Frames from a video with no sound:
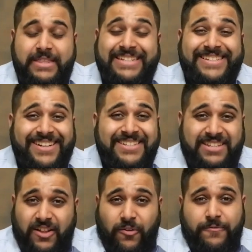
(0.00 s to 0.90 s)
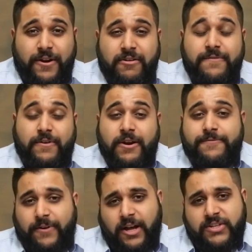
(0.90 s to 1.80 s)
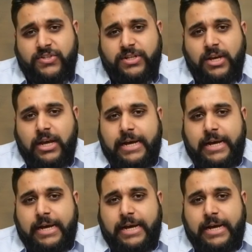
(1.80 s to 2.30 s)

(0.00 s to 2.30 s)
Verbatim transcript: this does sell very, very fast.